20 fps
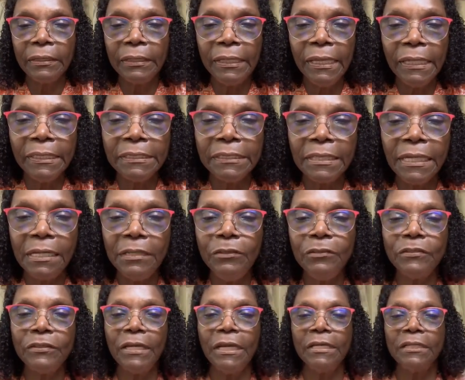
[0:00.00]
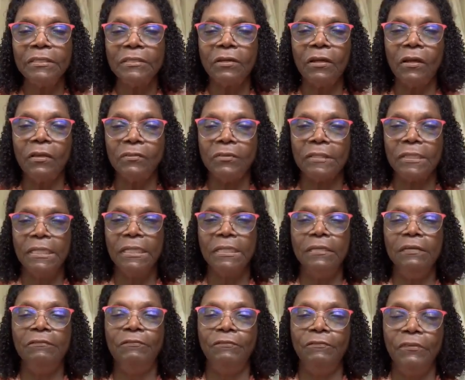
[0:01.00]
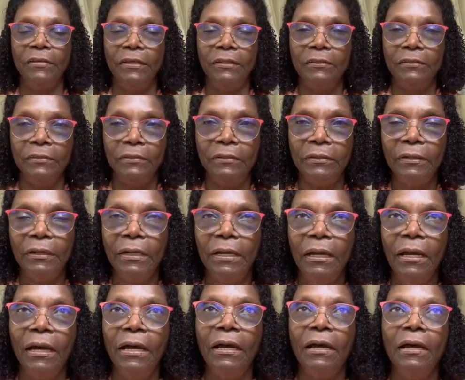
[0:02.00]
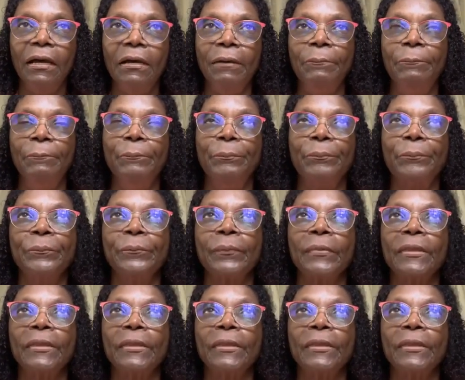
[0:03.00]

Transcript: Can sinusitis cause kidney failure? Sinusitis